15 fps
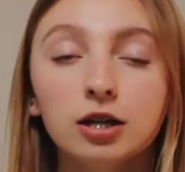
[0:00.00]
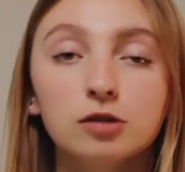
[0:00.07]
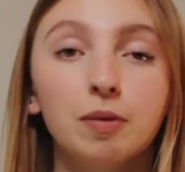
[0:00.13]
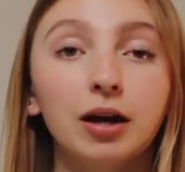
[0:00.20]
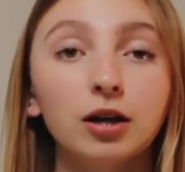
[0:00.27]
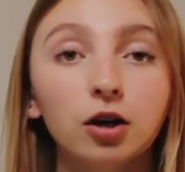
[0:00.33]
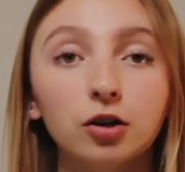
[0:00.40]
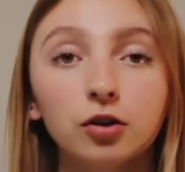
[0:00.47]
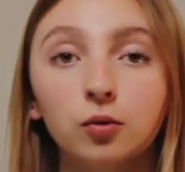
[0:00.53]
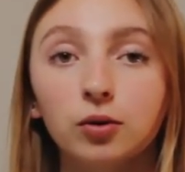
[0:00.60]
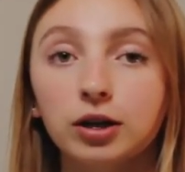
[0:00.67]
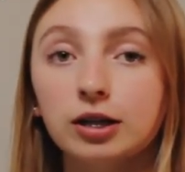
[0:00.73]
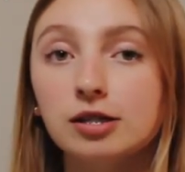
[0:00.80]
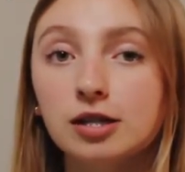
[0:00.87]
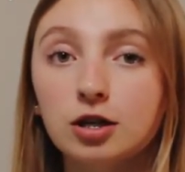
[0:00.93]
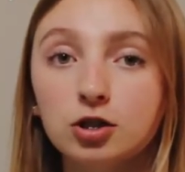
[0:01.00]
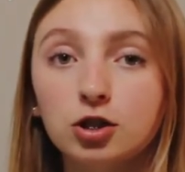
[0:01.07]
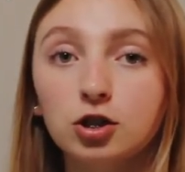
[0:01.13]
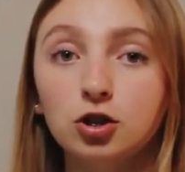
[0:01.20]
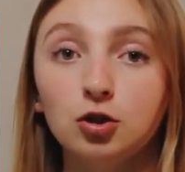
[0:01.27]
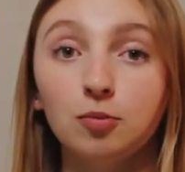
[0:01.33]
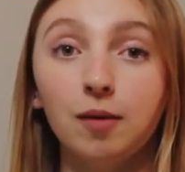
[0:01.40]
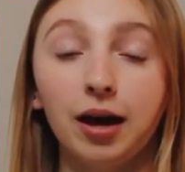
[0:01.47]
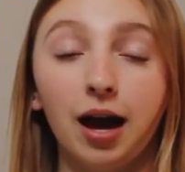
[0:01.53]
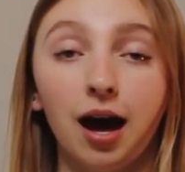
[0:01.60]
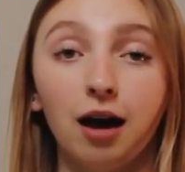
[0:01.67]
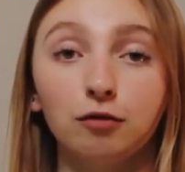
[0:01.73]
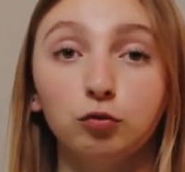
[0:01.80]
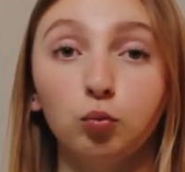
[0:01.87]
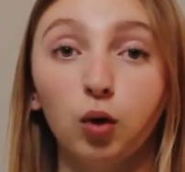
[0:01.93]
Depending on the organization, you may
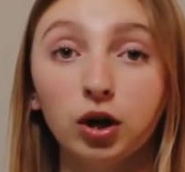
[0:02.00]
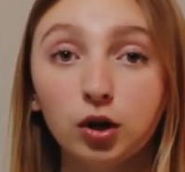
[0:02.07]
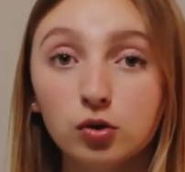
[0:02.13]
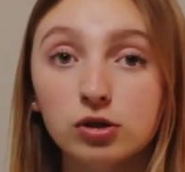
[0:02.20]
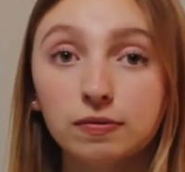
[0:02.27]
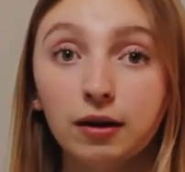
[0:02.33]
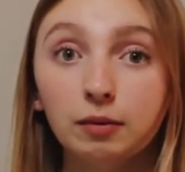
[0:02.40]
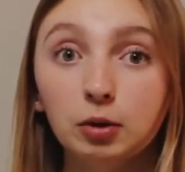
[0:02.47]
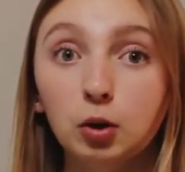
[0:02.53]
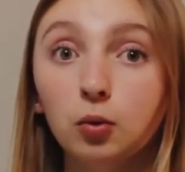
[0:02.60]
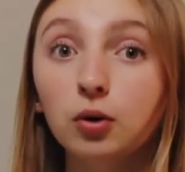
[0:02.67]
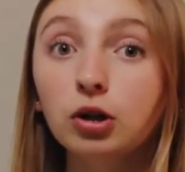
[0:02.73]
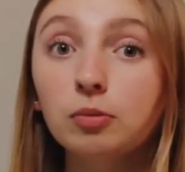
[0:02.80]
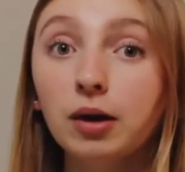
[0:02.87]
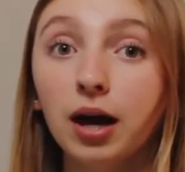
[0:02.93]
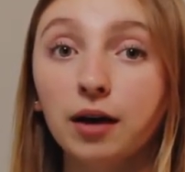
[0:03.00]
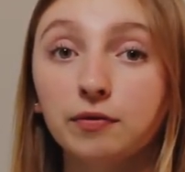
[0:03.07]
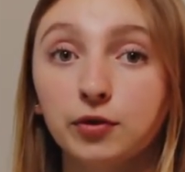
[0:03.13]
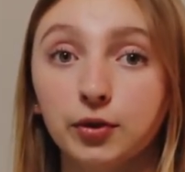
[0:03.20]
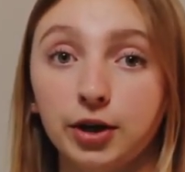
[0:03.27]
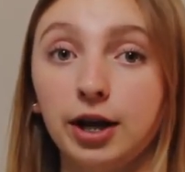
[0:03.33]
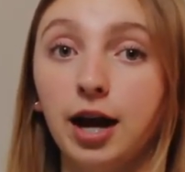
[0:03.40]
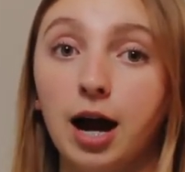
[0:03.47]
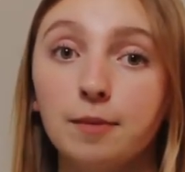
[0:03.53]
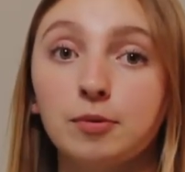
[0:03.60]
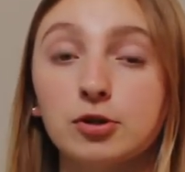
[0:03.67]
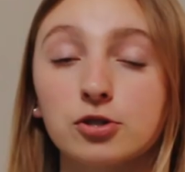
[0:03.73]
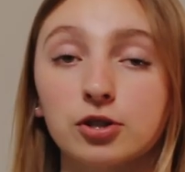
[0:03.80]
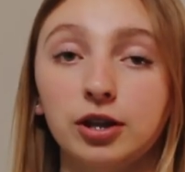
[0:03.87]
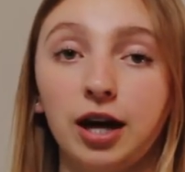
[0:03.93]
have 1 host family or you may have 3. I
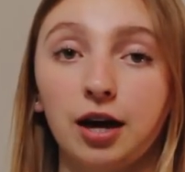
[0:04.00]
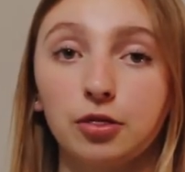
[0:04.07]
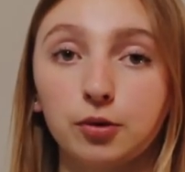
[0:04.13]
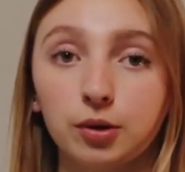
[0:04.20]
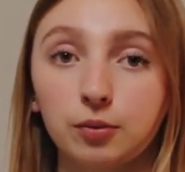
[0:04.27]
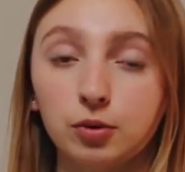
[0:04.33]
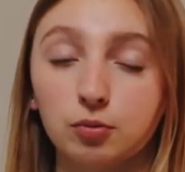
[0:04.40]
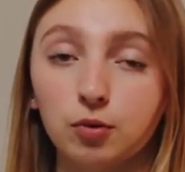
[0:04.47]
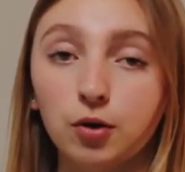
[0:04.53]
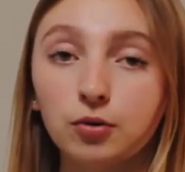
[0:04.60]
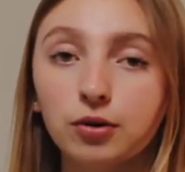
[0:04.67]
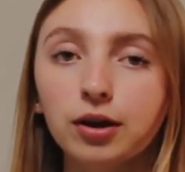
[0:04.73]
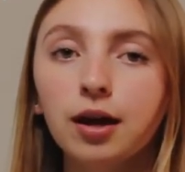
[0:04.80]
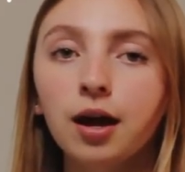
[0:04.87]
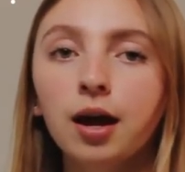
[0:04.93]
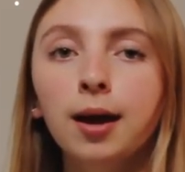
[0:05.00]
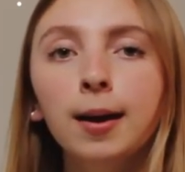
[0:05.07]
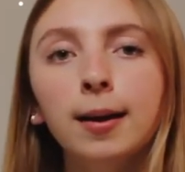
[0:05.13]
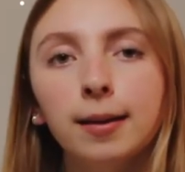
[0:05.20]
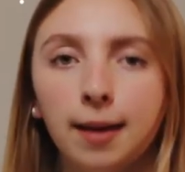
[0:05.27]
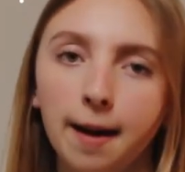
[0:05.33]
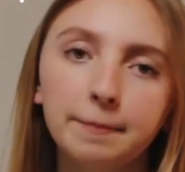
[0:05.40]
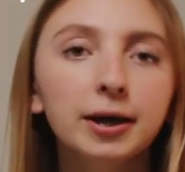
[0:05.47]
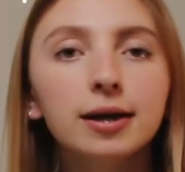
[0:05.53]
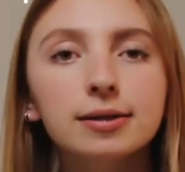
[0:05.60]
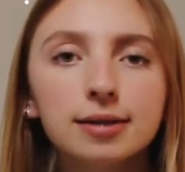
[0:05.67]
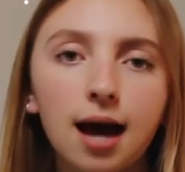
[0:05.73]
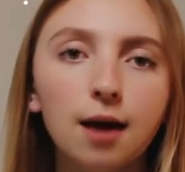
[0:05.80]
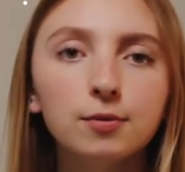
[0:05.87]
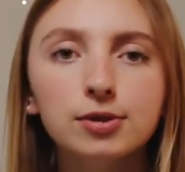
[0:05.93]
personally have 3 with Rotary, not
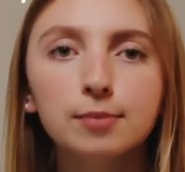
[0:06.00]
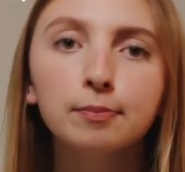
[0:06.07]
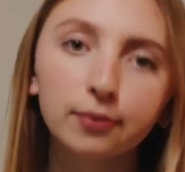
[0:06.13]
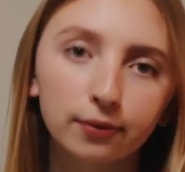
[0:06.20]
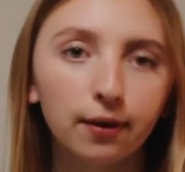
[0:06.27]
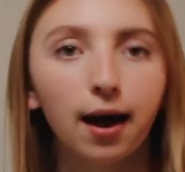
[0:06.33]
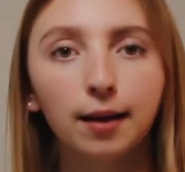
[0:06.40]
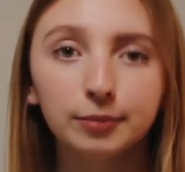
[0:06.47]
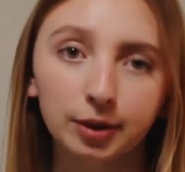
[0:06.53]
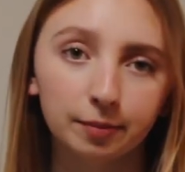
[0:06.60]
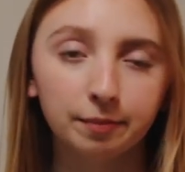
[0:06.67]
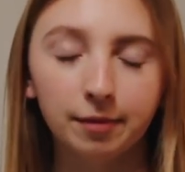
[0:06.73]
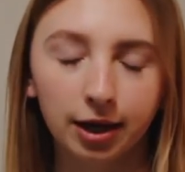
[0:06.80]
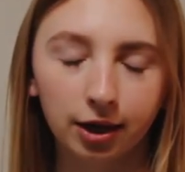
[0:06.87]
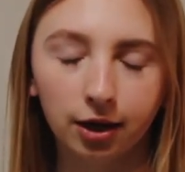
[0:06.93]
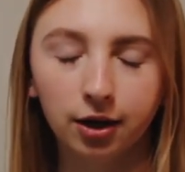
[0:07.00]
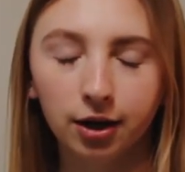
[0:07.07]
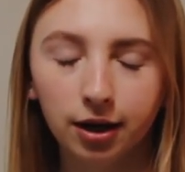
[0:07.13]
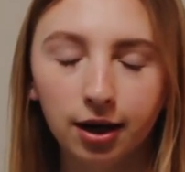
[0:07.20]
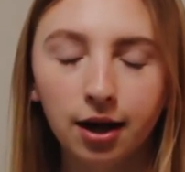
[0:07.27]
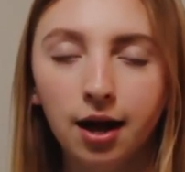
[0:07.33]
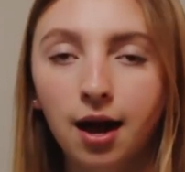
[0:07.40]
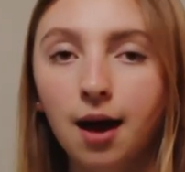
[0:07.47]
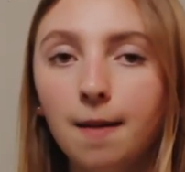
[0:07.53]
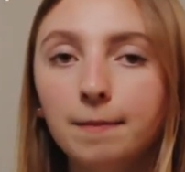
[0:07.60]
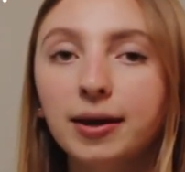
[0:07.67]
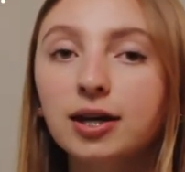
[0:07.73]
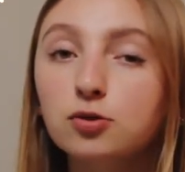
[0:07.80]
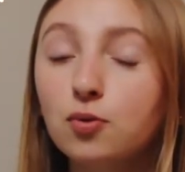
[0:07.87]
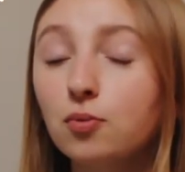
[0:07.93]
because I was a problem maker,
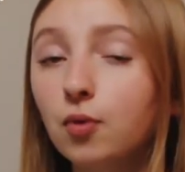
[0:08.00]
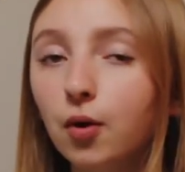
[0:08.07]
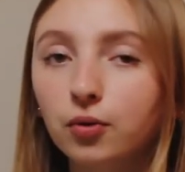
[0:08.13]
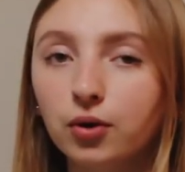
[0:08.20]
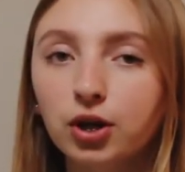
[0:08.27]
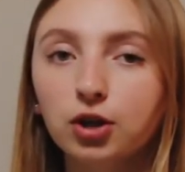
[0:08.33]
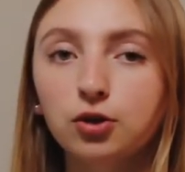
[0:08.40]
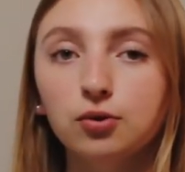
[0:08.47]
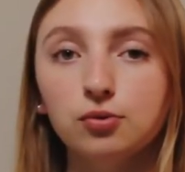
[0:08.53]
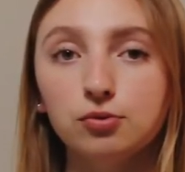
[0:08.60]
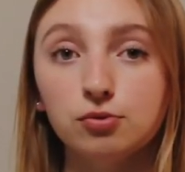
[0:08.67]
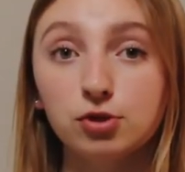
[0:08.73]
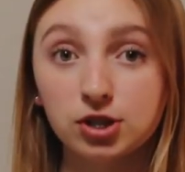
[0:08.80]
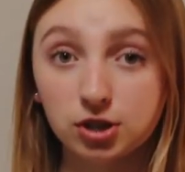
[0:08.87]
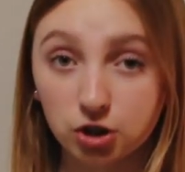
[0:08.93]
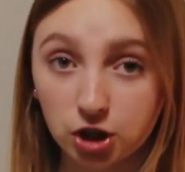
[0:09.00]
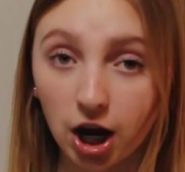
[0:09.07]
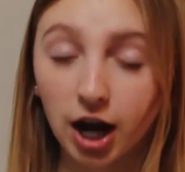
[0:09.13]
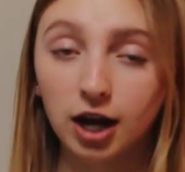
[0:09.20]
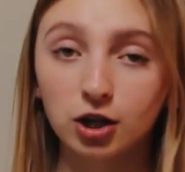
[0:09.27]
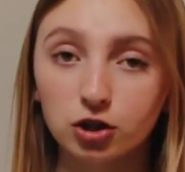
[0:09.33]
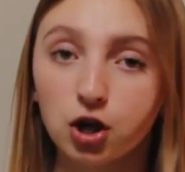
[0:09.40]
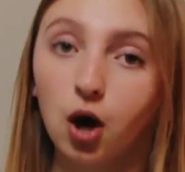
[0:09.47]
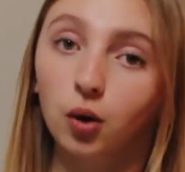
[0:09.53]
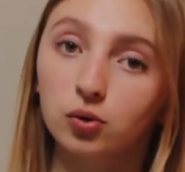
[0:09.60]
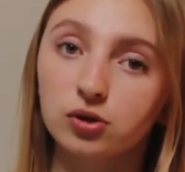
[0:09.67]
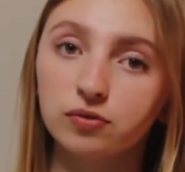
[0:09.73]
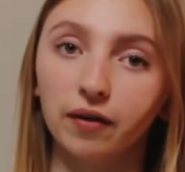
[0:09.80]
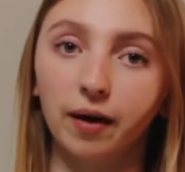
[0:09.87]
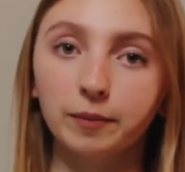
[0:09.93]
because with Rotary, you change
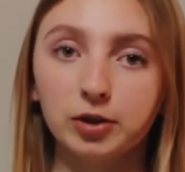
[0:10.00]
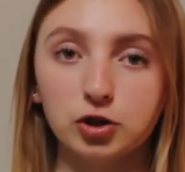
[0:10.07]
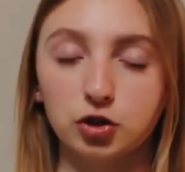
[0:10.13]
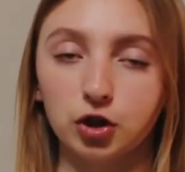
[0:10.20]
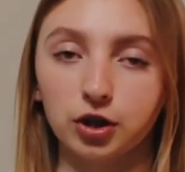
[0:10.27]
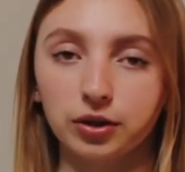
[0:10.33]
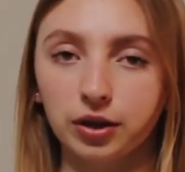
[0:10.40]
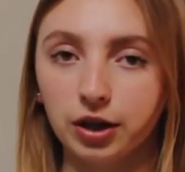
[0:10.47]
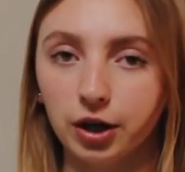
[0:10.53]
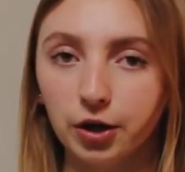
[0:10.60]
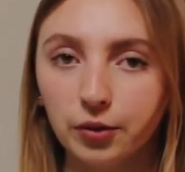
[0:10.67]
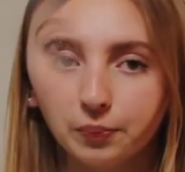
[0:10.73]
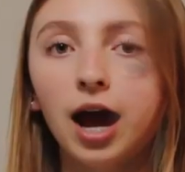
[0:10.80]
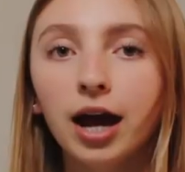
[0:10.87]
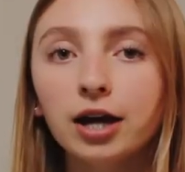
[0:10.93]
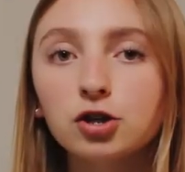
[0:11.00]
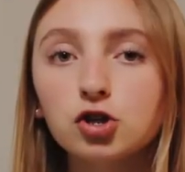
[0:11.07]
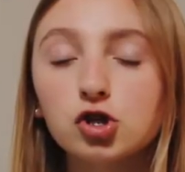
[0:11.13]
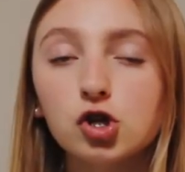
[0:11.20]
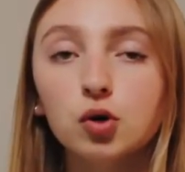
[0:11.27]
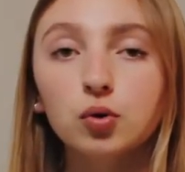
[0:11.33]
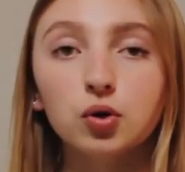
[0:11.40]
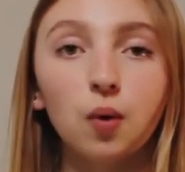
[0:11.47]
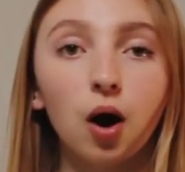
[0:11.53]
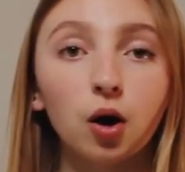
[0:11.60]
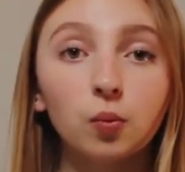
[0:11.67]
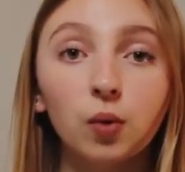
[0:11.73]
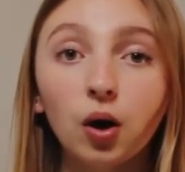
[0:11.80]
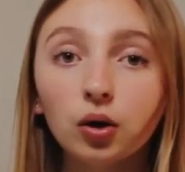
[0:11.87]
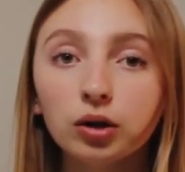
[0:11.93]
host families during the year. And so you
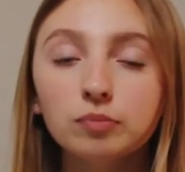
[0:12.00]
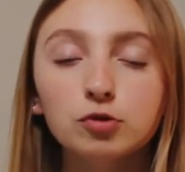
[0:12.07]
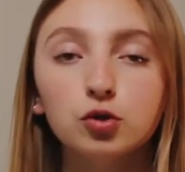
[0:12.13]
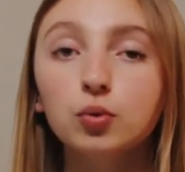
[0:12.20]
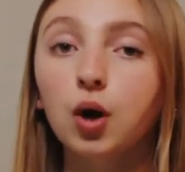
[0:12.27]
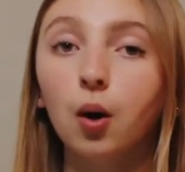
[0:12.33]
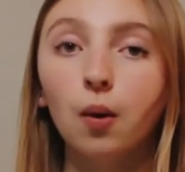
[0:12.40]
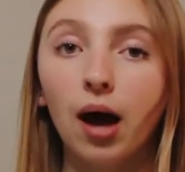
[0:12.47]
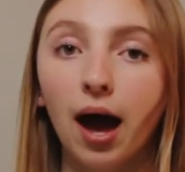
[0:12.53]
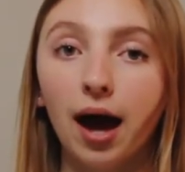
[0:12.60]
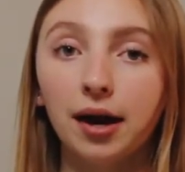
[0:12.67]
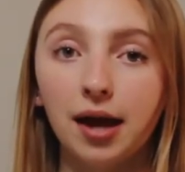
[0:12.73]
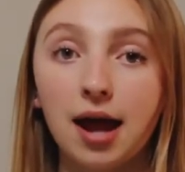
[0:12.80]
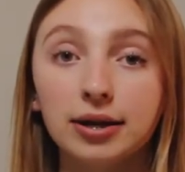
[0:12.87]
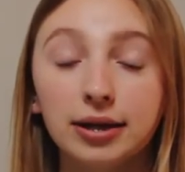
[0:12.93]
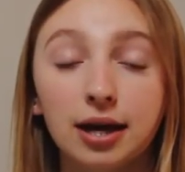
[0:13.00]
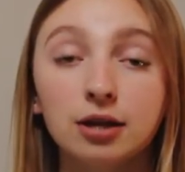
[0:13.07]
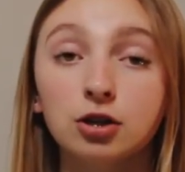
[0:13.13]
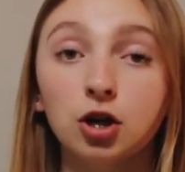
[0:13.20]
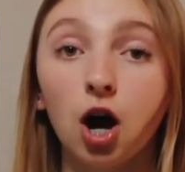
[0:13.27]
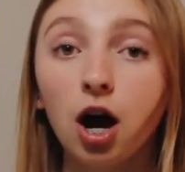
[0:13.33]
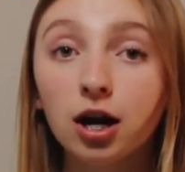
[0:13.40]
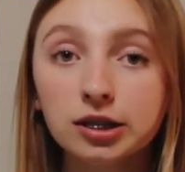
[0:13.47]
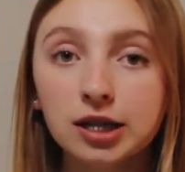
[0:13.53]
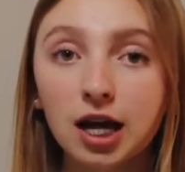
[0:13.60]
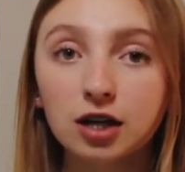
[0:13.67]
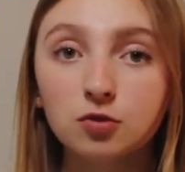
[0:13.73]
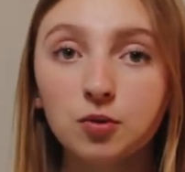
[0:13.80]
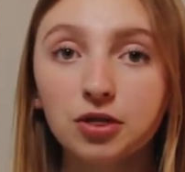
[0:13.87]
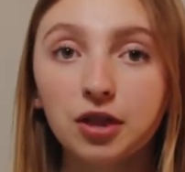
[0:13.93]
are welcome to go ahead and get in
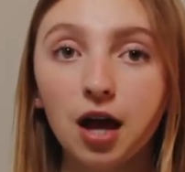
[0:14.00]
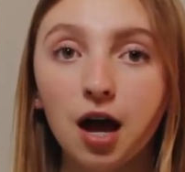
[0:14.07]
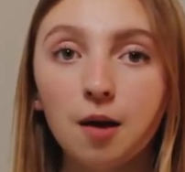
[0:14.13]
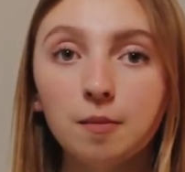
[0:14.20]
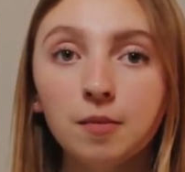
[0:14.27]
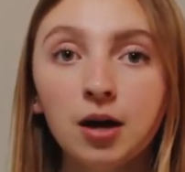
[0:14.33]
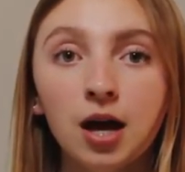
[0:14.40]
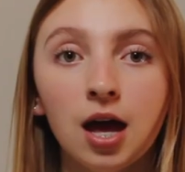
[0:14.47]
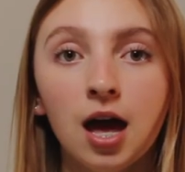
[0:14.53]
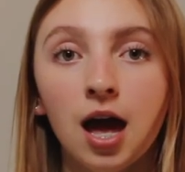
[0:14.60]
contact with them.